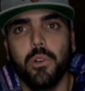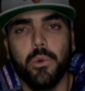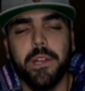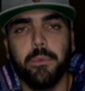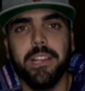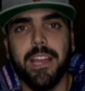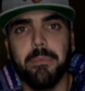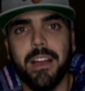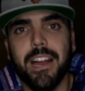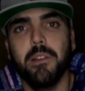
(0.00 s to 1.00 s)
Quick
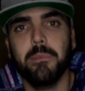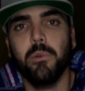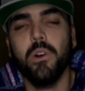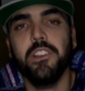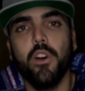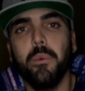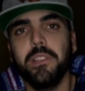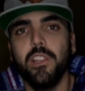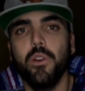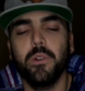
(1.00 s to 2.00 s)
recap, guys. Number one, know what
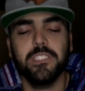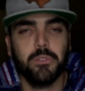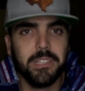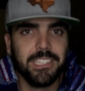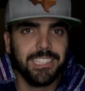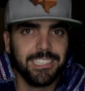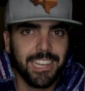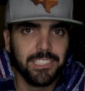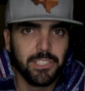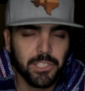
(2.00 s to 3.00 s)
the lure is originally
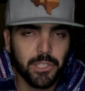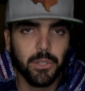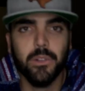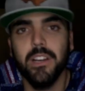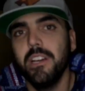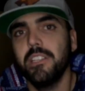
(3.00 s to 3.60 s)
designed to do.